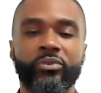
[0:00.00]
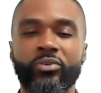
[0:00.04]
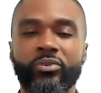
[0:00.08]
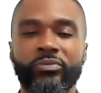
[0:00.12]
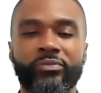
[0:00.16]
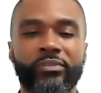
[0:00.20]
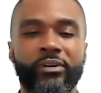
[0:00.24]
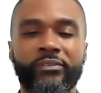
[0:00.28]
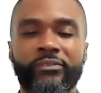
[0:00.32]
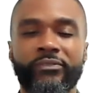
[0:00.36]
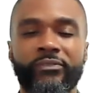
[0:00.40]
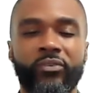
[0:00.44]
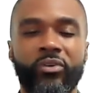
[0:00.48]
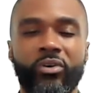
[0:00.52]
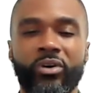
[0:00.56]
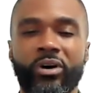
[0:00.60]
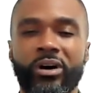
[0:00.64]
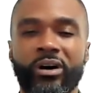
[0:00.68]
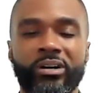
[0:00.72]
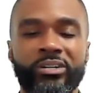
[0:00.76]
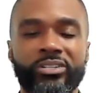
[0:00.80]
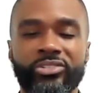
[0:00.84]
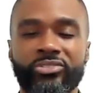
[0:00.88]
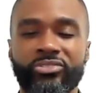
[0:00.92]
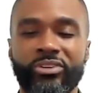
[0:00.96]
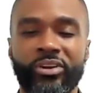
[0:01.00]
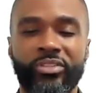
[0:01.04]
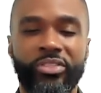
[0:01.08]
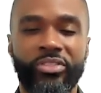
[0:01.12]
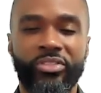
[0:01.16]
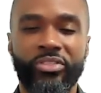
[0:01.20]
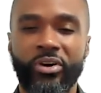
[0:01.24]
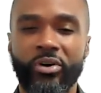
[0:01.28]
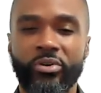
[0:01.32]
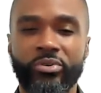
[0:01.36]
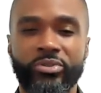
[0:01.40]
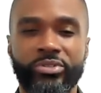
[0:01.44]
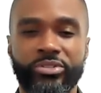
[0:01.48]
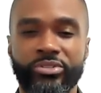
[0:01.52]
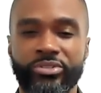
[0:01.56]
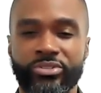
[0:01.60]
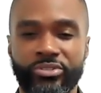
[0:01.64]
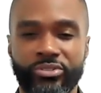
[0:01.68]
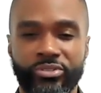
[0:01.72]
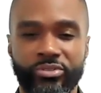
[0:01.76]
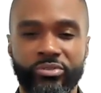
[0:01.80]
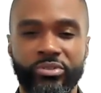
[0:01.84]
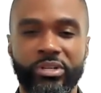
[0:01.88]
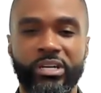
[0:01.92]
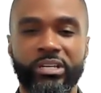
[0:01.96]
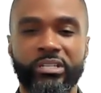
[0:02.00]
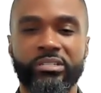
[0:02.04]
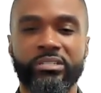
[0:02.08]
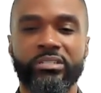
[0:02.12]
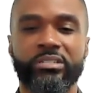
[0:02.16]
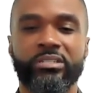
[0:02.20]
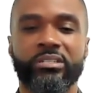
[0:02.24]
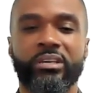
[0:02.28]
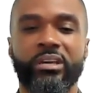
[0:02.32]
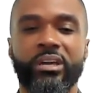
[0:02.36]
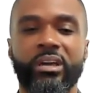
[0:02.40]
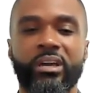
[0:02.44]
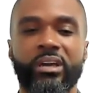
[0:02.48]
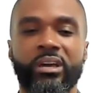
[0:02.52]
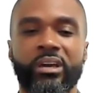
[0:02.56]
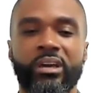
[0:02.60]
over 400,000 students